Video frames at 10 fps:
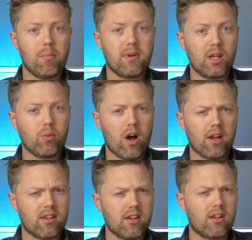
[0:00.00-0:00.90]

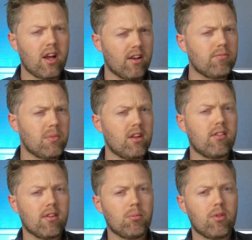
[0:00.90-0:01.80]
BYD kind of
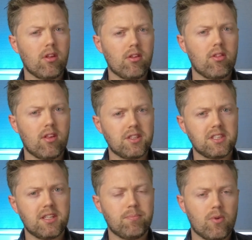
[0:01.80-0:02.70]
means something this
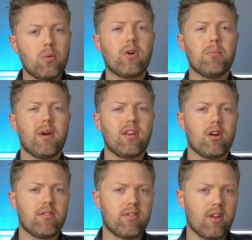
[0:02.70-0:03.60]
year, where it may
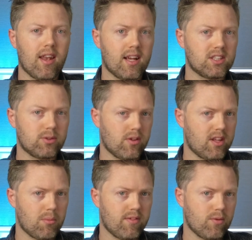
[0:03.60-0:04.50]
not have last year or
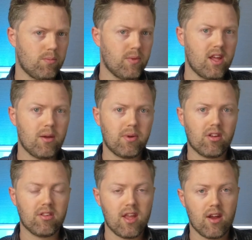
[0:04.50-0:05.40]
the year before,
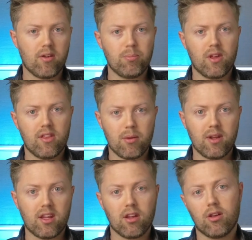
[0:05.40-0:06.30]
because now they're
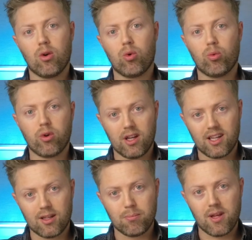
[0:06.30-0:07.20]
making
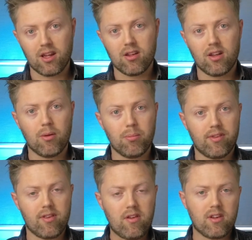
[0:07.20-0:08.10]
really big
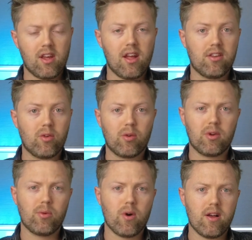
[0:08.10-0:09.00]
numbers and doing
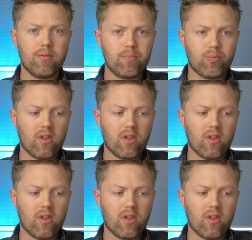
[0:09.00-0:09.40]
really well.